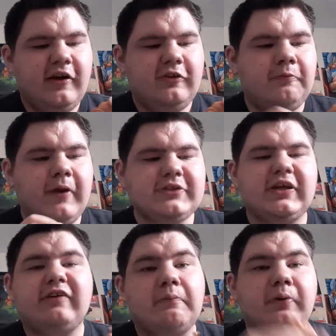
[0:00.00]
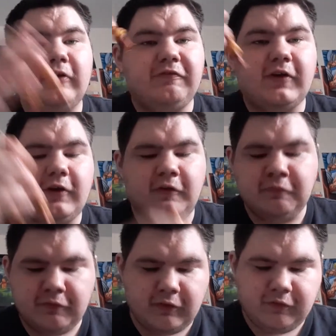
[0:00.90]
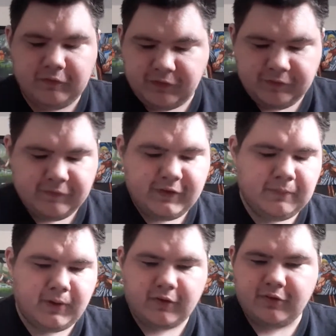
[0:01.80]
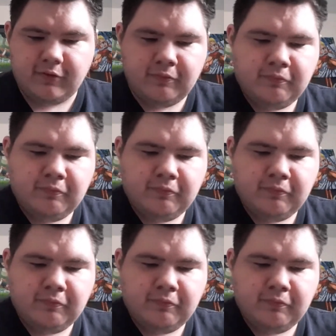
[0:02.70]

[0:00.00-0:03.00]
You basically have a Build-A-Figure for 15 bucks,